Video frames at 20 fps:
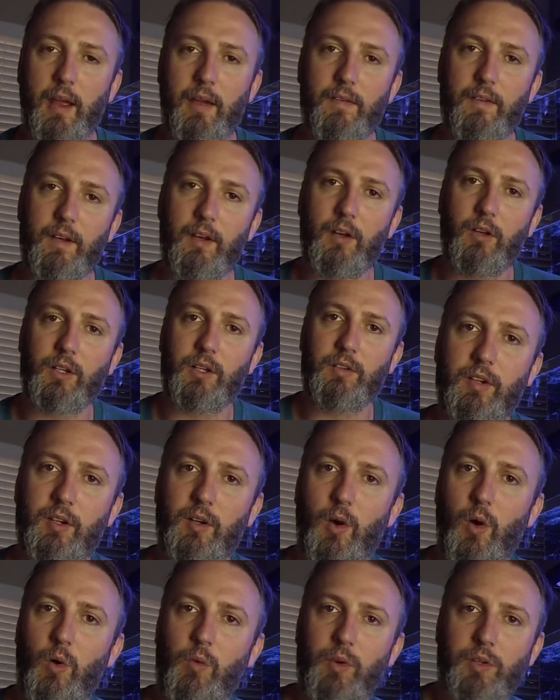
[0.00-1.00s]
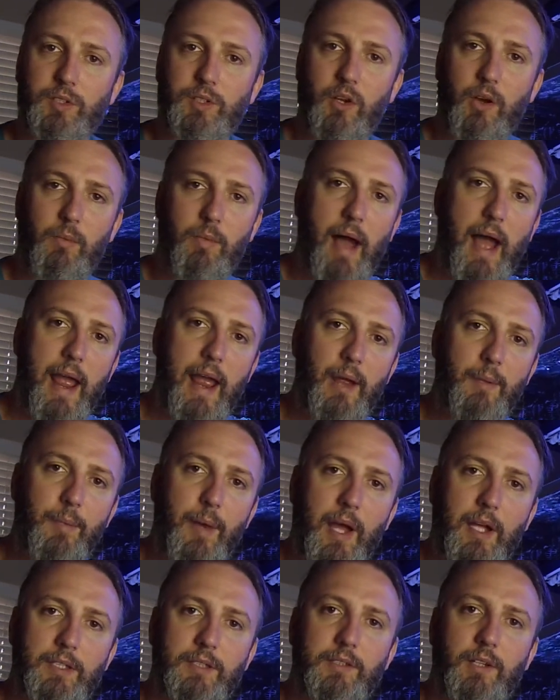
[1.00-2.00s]
and then I'll go over some of my
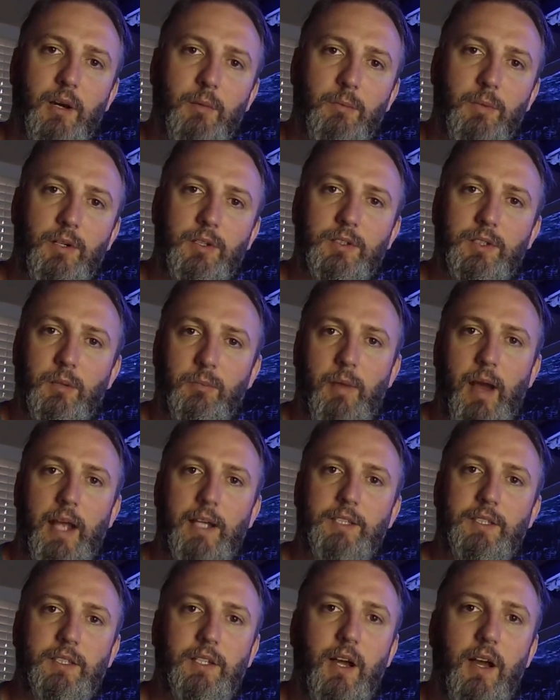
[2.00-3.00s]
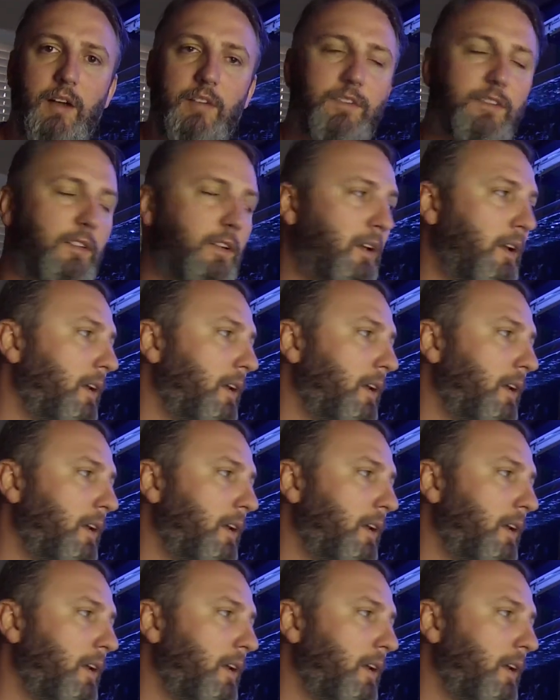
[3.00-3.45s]
Apex numbers and my stuff.